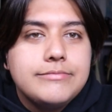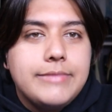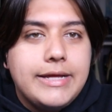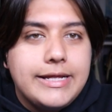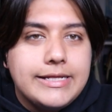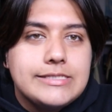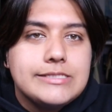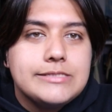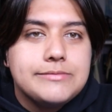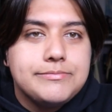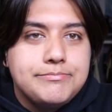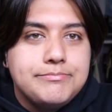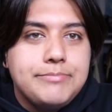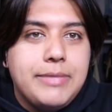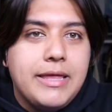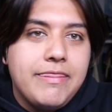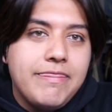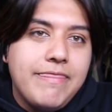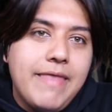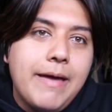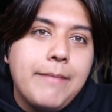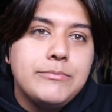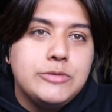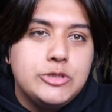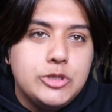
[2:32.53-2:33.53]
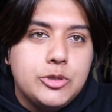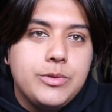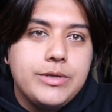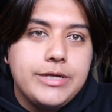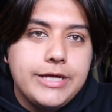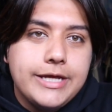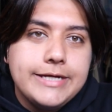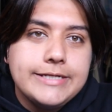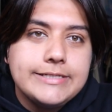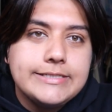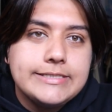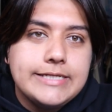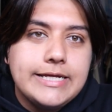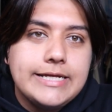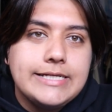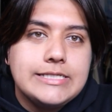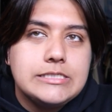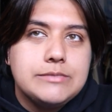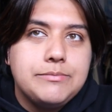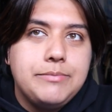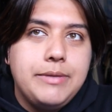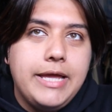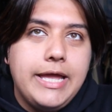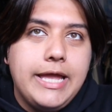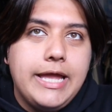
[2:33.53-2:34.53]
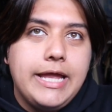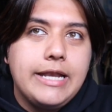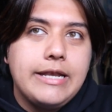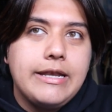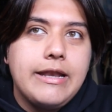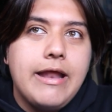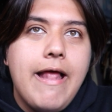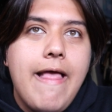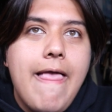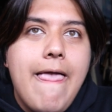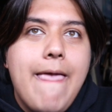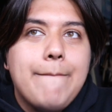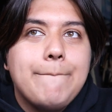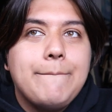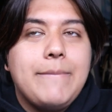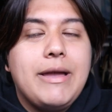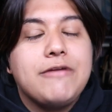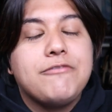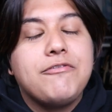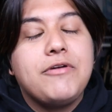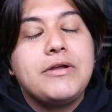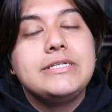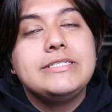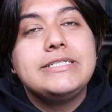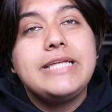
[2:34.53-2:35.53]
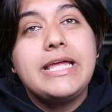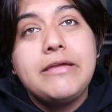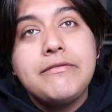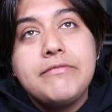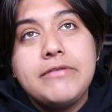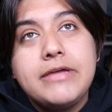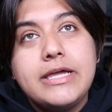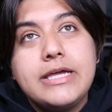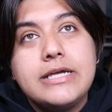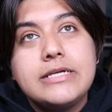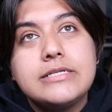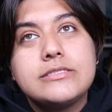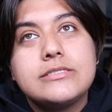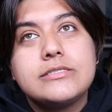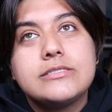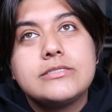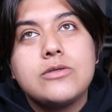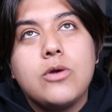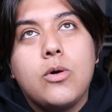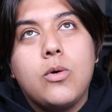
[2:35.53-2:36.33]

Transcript: It's been them doing it. It's been my friend Davis,